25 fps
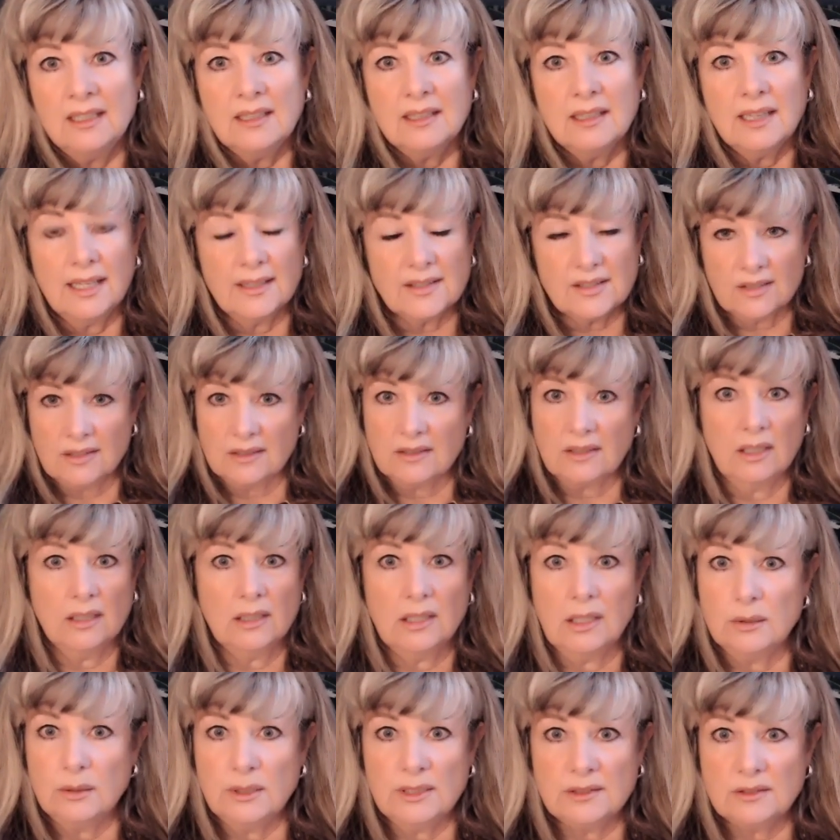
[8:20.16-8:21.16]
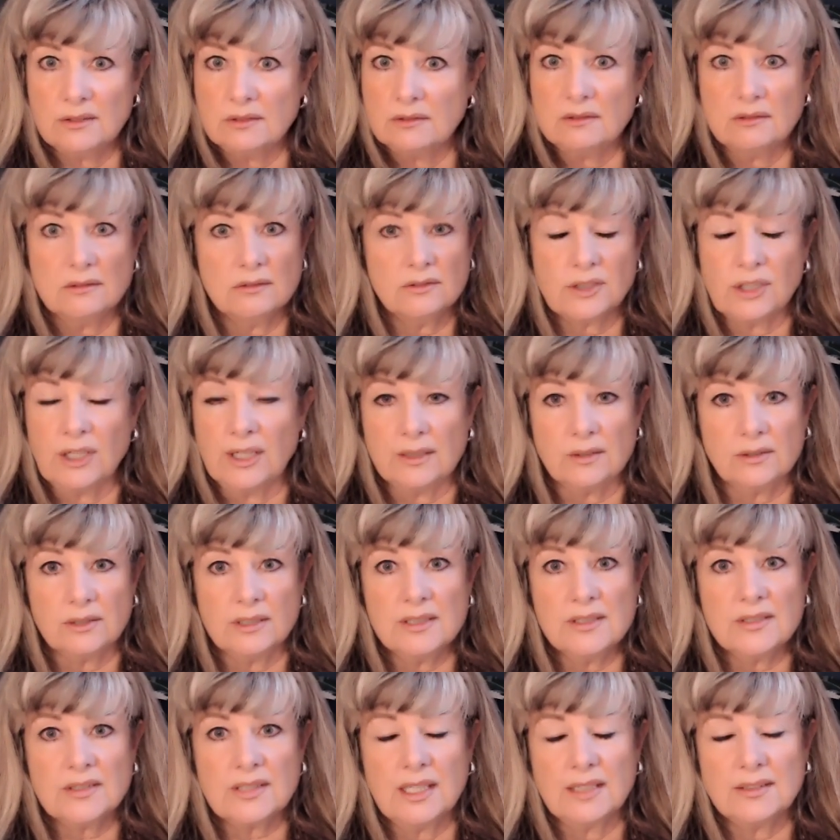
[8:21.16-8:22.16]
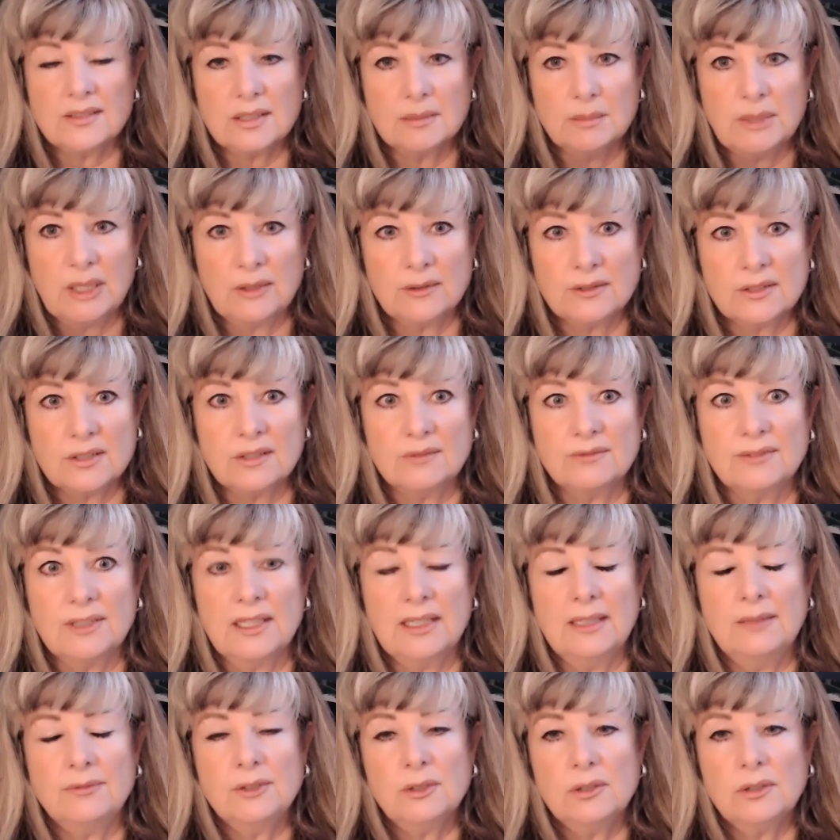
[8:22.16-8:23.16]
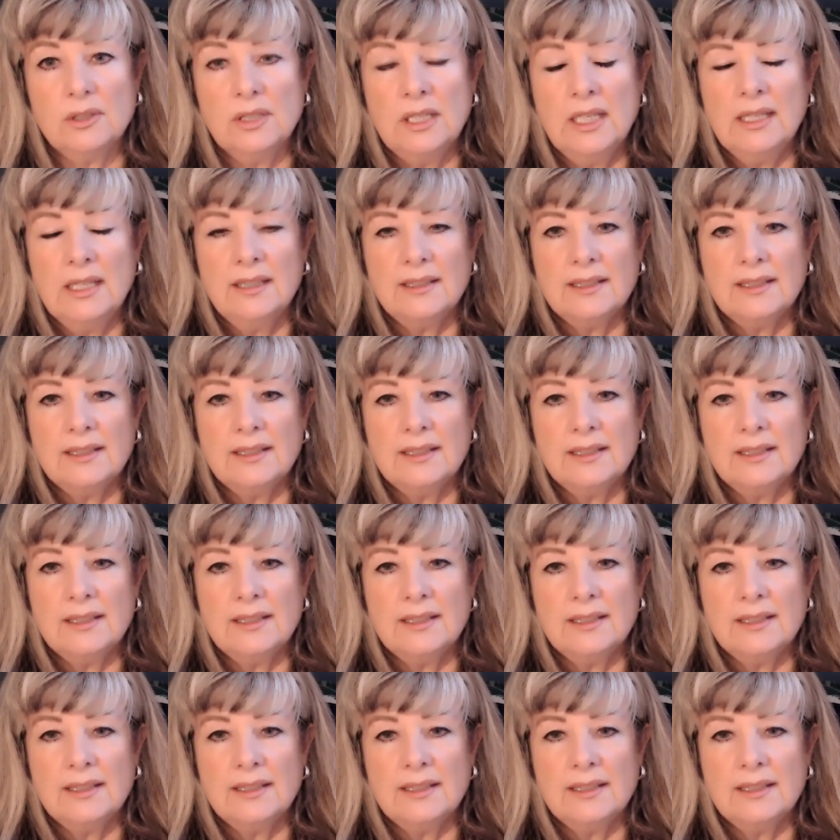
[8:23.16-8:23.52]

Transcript: That's at the lower chakras. That's about survival.